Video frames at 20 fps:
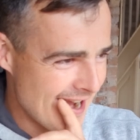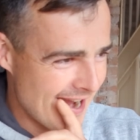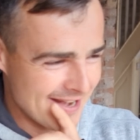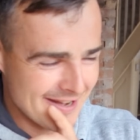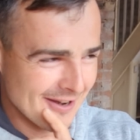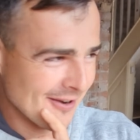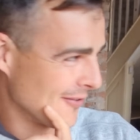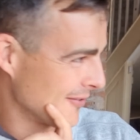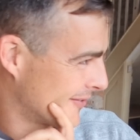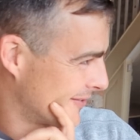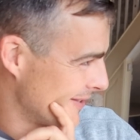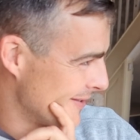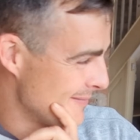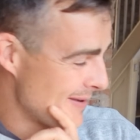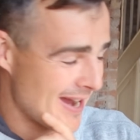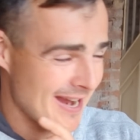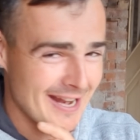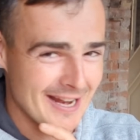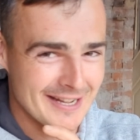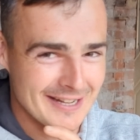and you look to your
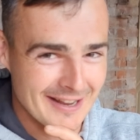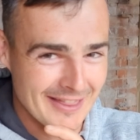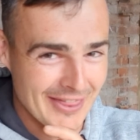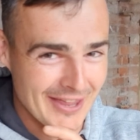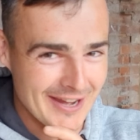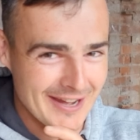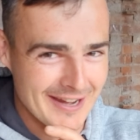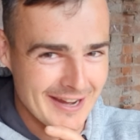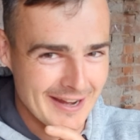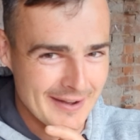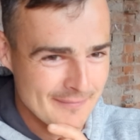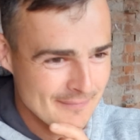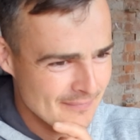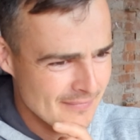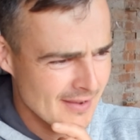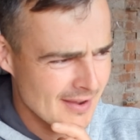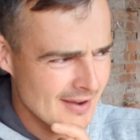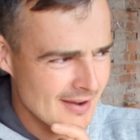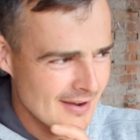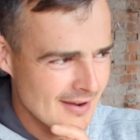mate and you're thinking,
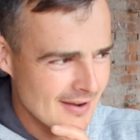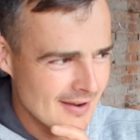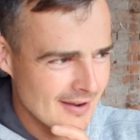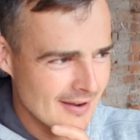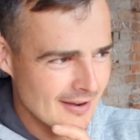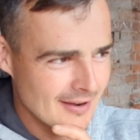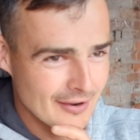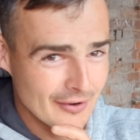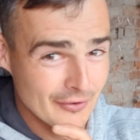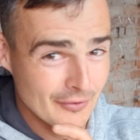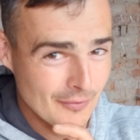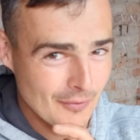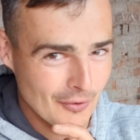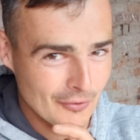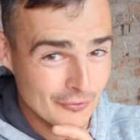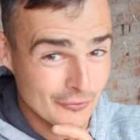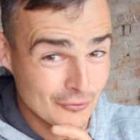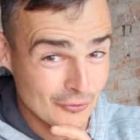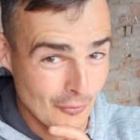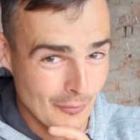
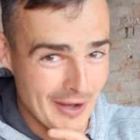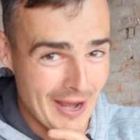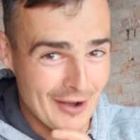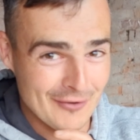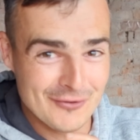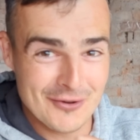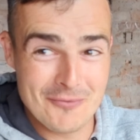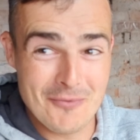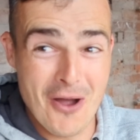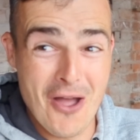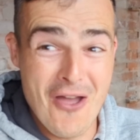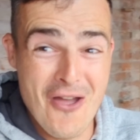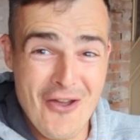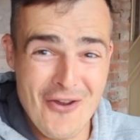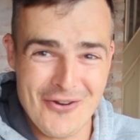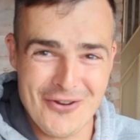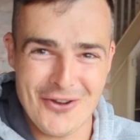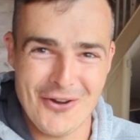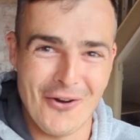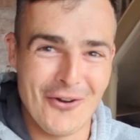shall we actually
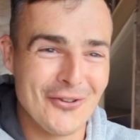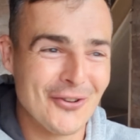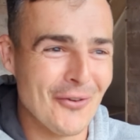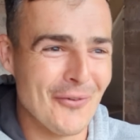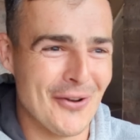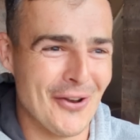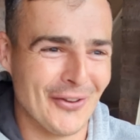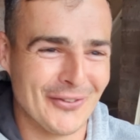work or should we